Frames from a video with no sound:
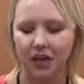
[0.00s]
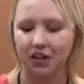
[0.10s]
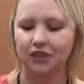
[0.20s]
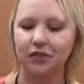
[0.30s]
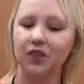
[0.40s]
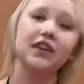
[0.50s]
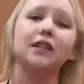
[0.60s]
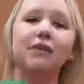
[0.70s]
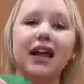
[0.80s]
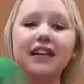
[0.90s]
So we're going to
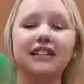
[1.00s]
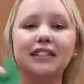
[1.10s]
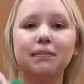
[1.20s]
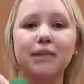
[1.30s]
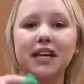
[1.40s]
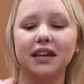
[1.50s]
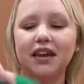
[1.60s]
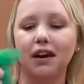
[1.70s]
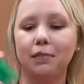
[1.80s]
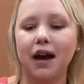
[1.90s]
practice making
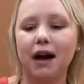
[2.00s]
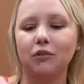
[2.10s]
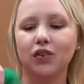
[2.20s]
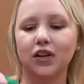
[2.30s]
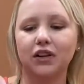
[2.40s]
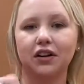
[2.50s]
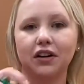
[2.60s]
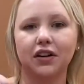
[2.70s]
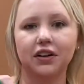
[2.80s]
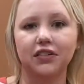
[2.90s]
our popcorn
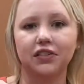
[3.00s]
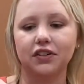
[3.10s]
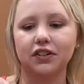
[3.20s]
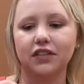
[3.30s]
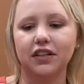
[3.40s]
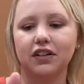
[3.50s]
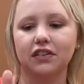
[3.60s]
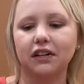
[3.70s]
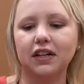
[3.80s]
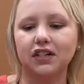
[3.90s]
kernel. So you're going to
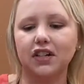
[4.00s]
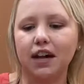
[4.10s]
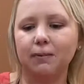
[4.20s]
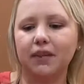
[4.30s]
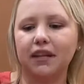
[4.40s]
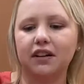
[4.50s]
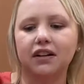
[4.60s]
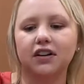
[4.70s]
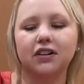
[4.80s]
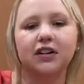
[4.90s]
crunch it up like a
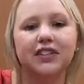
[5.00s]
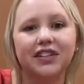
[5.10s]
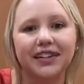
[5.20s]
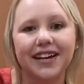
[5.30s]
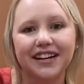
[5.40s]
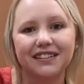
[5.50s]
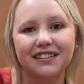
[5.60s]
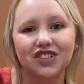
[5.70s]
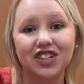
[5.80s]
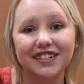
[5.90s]
kernel in your hands,
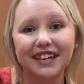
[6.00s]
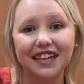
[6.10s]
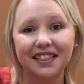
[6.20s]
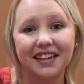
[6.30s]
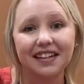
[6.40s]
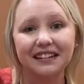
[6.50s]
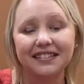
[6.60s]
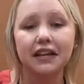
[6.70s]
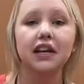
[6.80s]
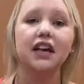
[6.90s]
just like this.
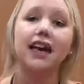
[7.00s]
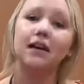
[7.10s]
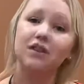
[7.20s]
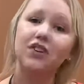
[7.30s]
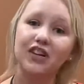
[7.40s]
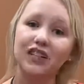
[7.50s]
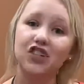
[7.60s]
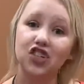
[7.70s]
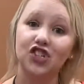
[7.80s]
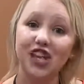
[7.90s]
And we're going to
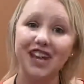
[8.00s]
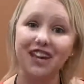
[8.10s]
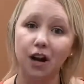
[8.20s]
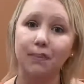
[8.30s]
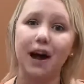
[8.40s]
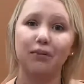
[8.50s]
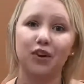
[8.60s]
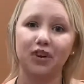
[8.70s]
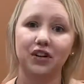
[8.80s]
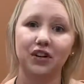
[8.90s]
shake our
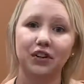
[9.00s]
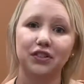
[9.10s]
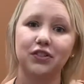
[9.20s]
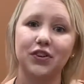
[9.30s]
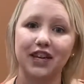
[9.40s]
popcorn kernel so it